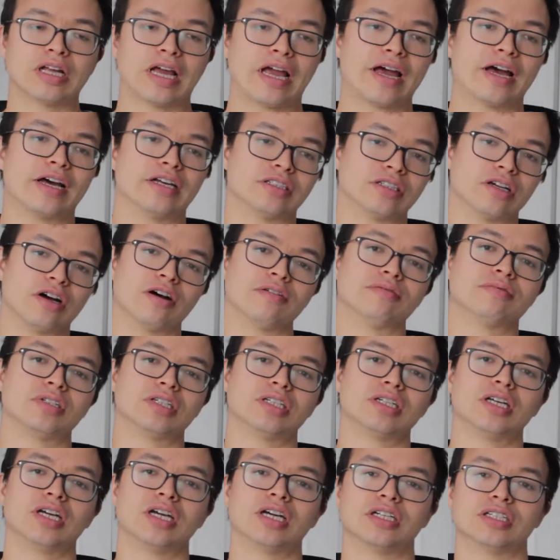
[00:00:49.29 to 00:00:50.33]
as
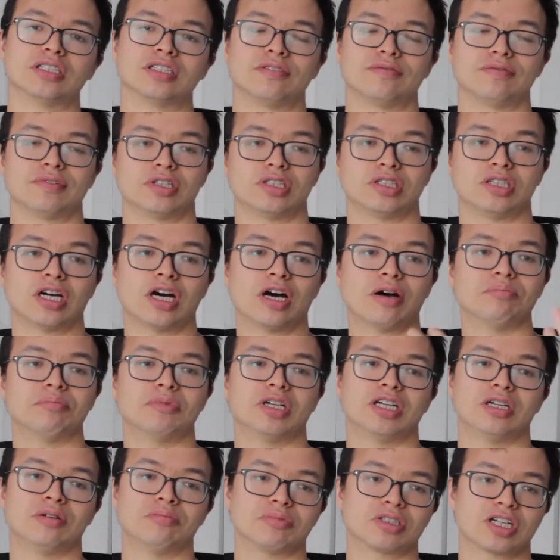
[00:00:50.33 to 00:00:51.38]
often as the very top
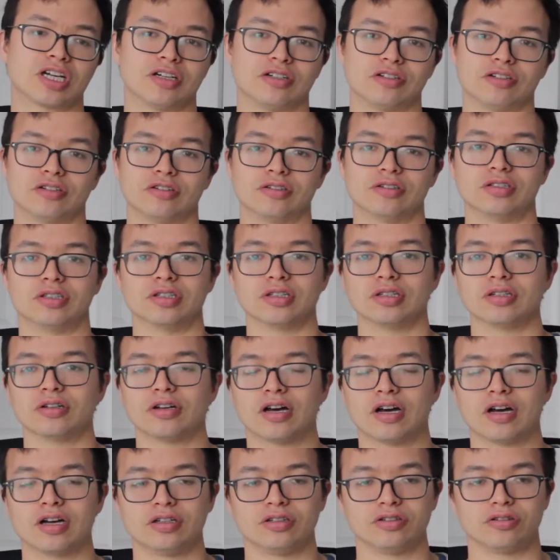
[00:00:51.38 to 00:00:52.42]
names, kind
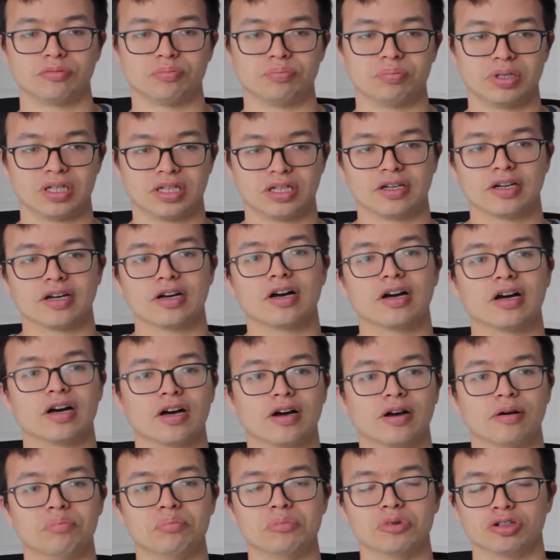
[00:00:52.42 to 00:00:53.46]
of your big
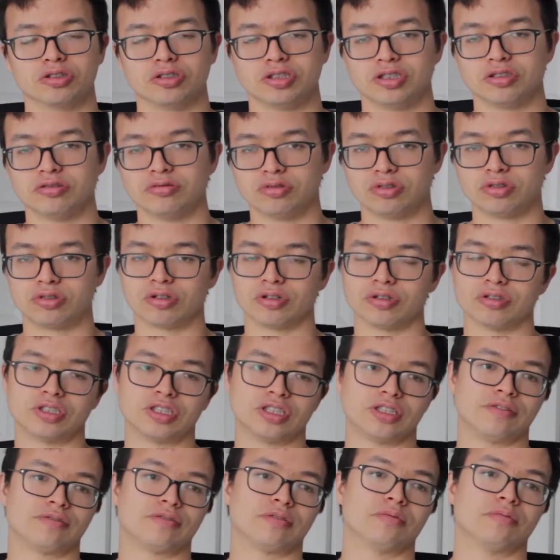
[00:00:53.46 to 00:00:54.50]
milieu
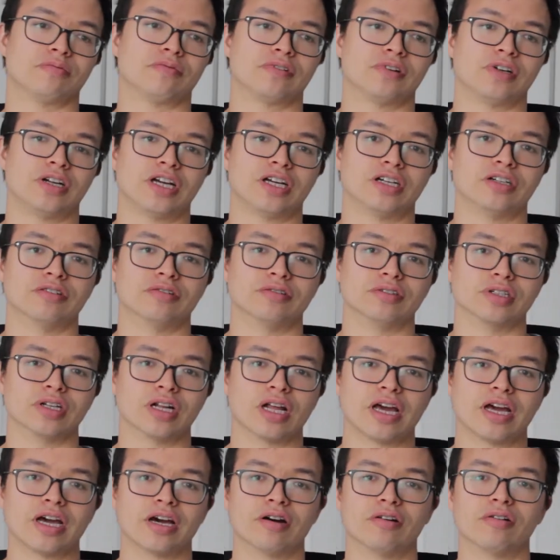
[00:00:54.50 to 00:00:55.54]
trilogy from Fernando de
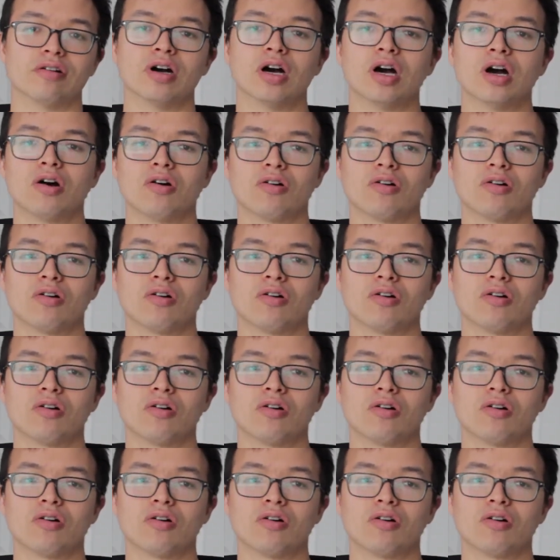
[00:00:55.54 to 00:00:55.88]
Leo,